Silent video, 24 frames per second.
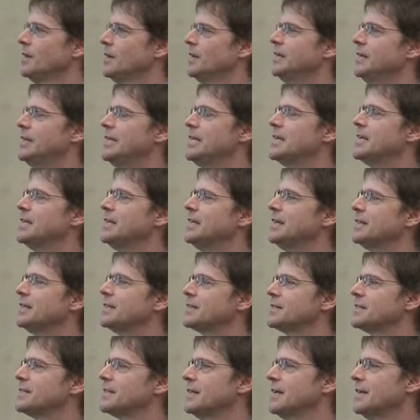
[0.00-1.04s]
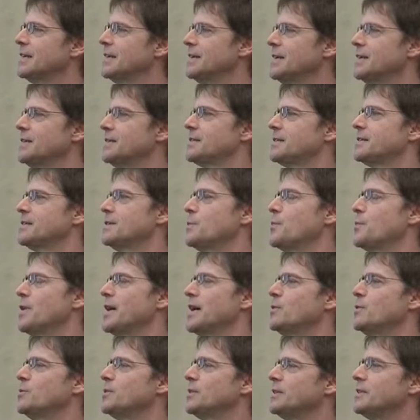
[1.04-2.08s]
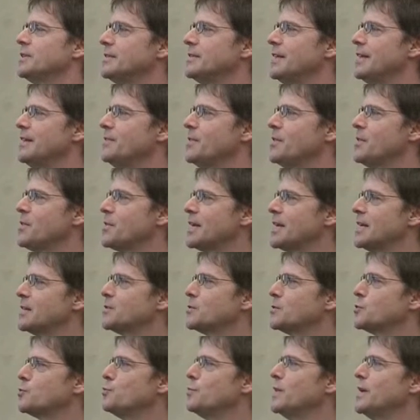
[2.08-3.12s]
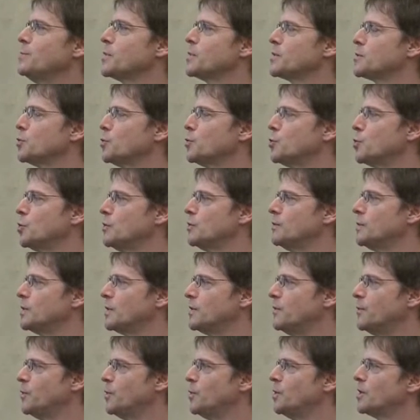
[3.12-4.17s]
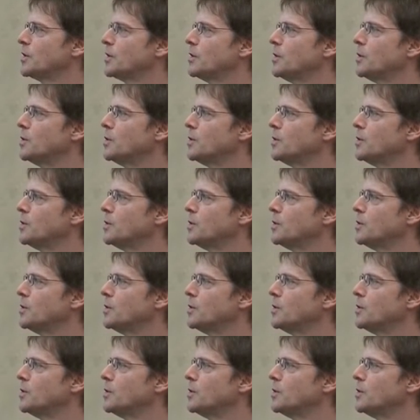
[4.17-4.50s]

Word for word: Äh, Dignitas has about 7,000 members all over the world,